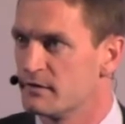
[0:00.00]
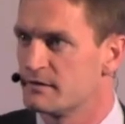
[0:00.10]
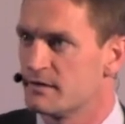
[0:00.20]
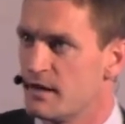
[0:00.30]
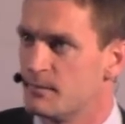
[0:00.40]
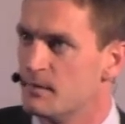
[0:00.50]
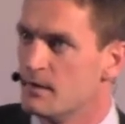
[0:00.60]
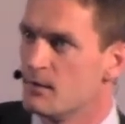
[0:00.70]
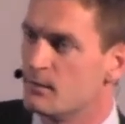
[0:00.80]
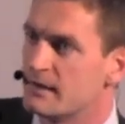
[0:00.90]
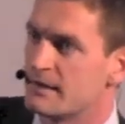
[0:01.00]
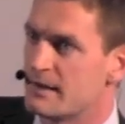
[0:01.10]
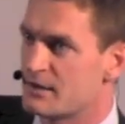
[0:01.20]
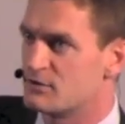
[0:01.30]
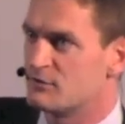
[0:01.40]
years' time when they can
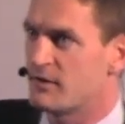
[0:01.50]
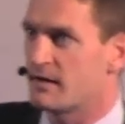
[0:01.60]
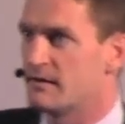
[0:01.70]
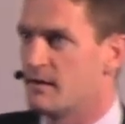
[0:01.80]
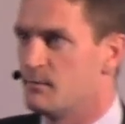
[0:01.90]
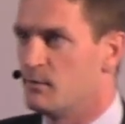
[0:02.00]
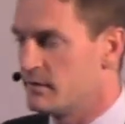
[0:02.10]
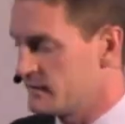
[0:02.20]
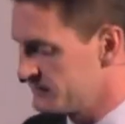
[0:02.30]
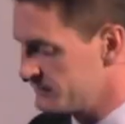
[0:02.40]
actually track a lot more?